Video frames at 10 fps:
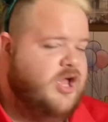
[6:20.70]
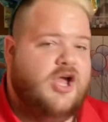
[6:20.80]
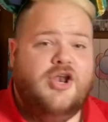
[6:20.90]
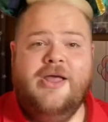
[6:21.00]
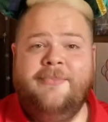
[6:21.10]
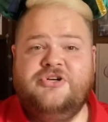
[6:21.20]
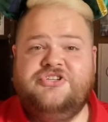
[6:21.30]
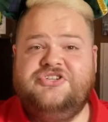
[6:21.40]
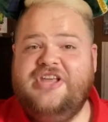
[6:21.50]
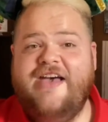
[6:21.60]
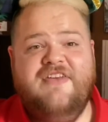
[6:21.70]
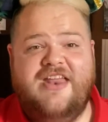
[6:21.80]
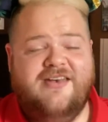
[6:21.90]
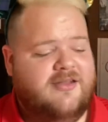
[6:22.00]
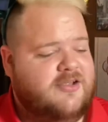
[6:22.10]
Number
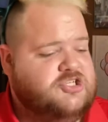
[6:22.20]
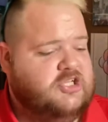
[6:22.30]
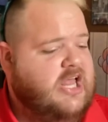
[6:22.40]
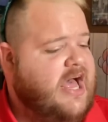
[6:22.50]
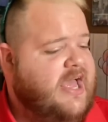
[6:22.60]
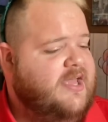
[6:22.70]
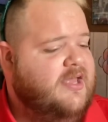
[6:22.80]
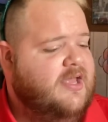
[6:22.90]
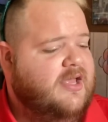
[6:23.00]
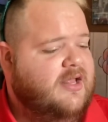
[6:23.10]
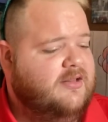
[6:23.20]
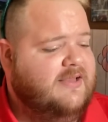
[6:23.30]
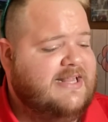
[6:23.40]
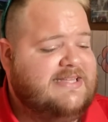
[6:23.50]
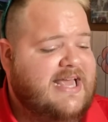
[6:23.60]
seven, July,
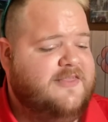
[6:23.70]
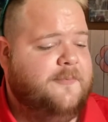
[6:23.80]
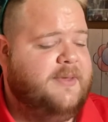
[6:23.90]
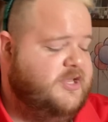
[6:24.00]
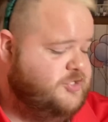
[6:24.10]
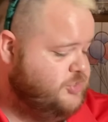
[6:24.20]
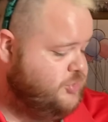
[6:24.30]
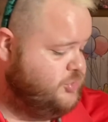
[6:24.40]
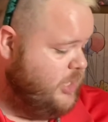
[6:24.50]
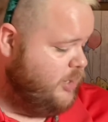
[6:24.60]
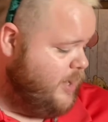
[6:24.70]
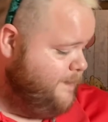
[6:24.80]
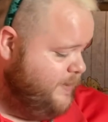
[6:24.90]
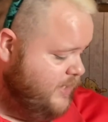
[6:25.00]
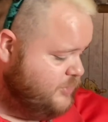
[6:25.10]
Let's Hit the Beach. Share a
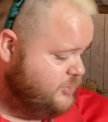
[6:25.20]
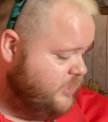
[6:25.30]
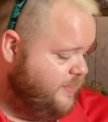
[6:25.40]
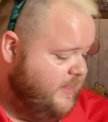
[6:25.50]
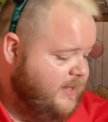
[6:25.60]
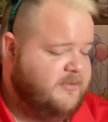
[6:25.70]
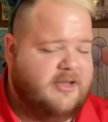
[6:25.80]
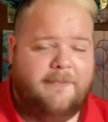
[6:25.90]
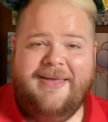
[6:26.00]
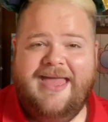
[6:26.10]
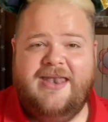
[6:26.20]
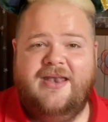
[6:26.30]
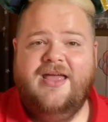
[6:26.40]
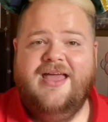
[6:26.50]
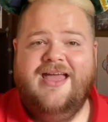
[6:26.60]
beach-themed pin.
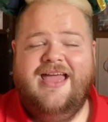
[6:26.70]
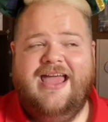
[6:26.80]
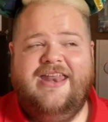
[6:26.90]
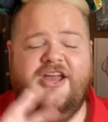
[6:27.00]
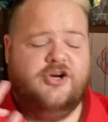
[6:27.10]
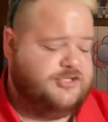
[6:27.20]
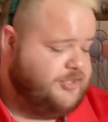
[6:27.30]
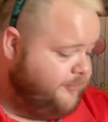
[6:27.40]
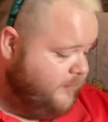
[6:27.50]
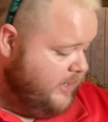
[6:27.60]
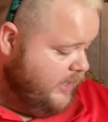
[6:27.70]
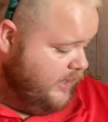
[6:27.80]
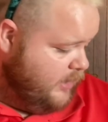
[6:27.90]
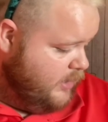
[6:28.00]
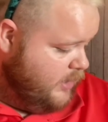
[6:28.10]
And here's
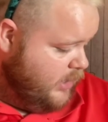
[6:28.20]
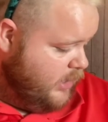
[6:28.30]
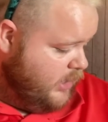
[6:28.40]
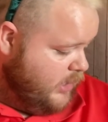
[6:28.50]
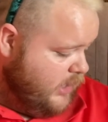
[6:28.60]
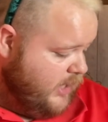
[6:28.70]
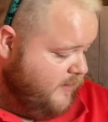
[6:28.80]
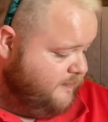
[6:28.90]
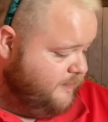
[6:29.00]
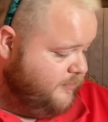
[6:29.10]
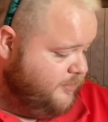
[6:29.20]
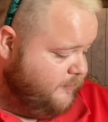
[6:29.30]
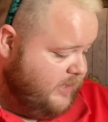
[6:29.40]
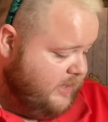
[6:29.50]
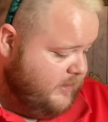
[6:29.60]
three of
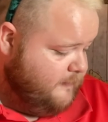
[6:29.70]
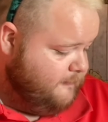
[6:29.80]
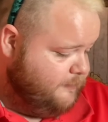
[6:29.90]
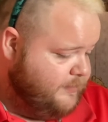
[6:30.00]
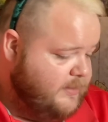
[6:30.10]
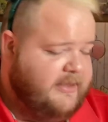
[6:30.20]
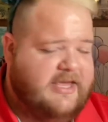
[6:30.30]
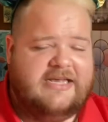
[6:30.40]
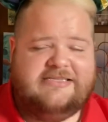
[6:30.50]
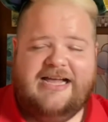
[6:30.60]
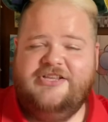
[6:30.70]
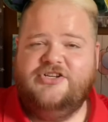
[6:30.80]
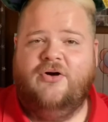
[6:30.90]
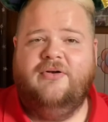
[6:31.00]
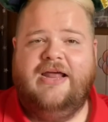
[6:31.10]
three because I
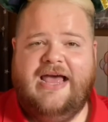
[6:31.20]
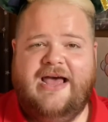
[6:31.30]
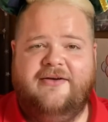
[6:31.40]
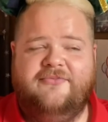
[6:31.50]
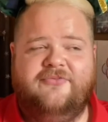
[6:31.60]
don't have